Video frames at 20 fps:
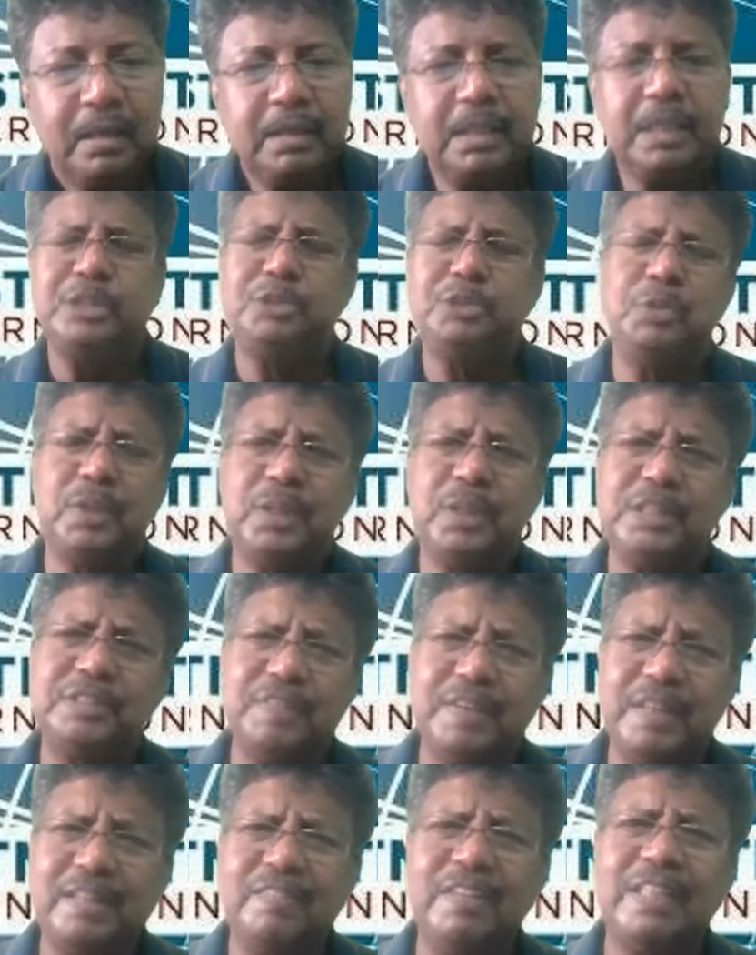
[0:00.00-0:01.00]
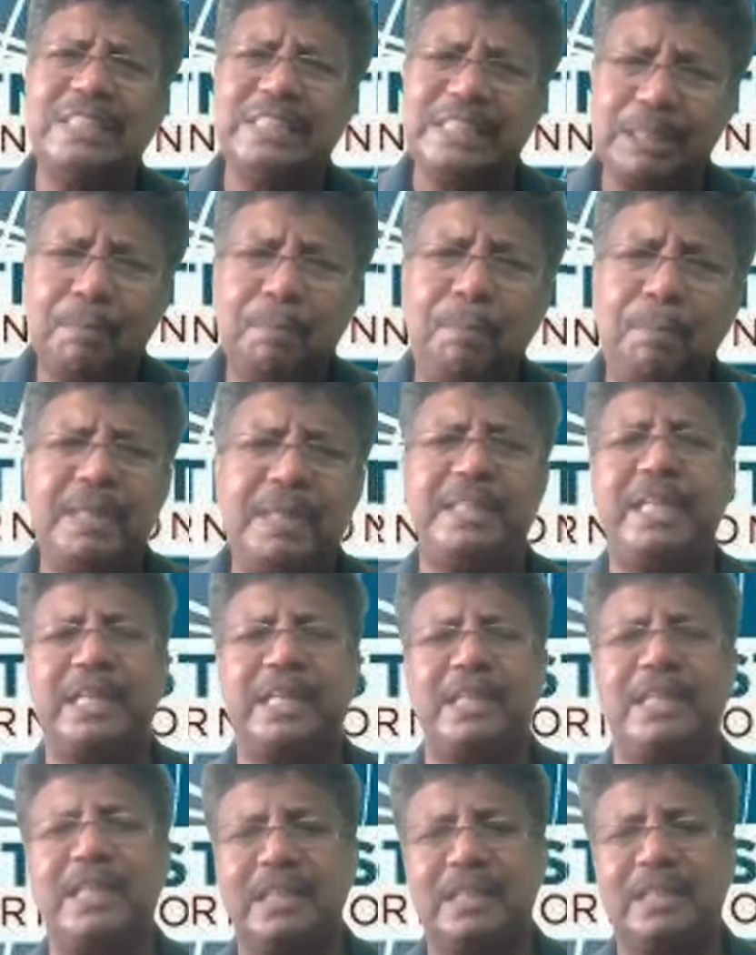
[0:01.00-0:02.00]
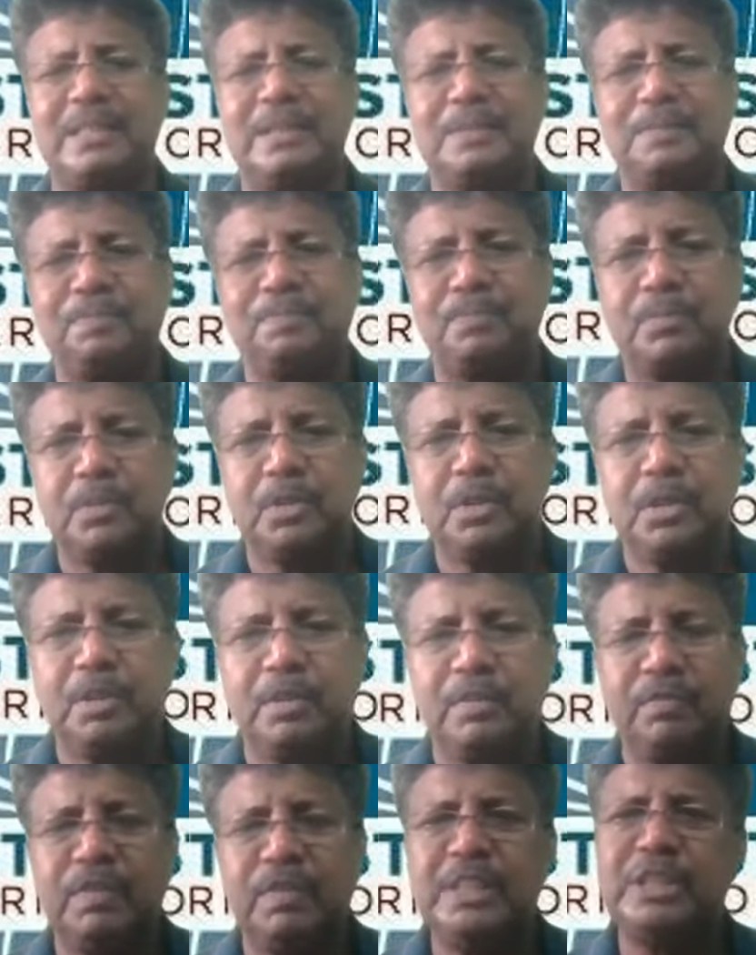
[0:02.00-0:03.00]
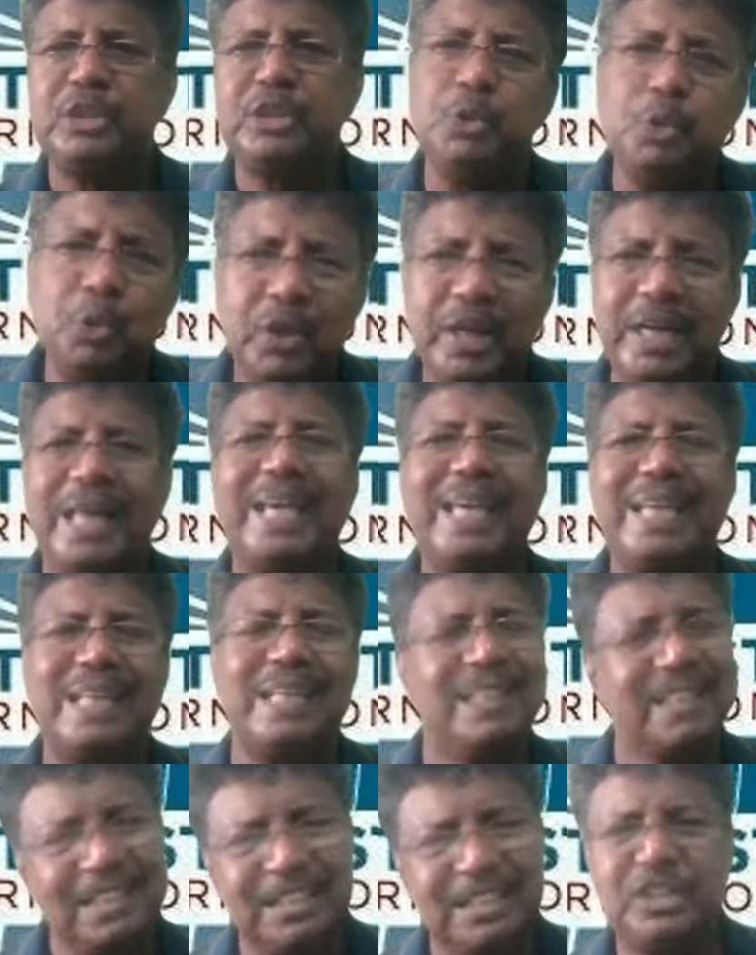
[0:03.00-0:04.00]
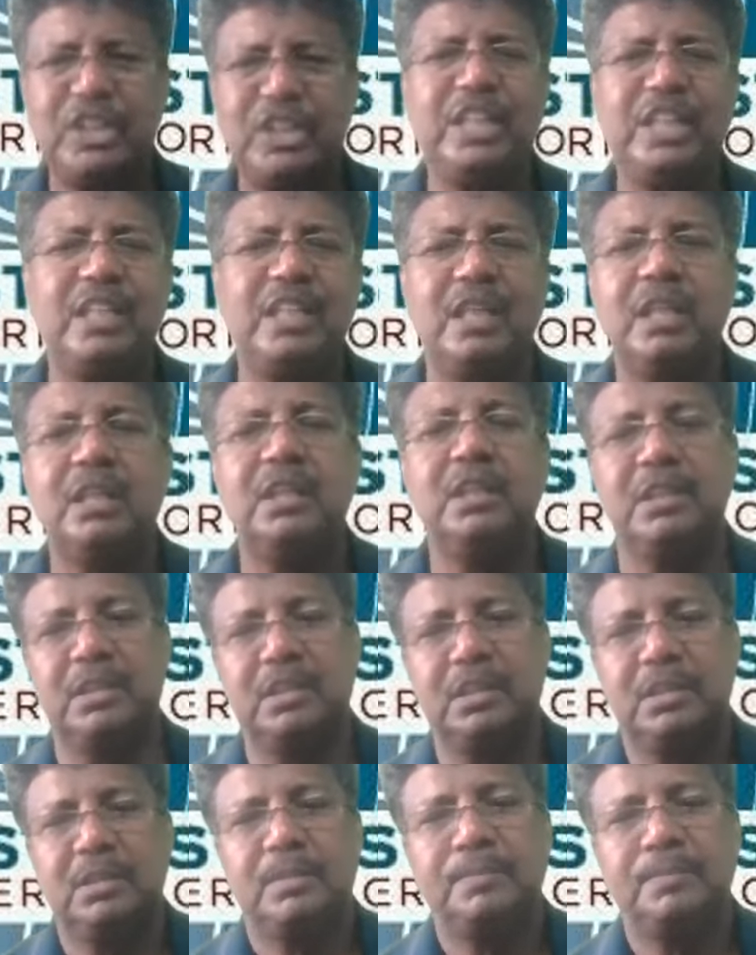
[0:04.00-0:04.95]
This one is very, very simple technique, which you and I can easily learn.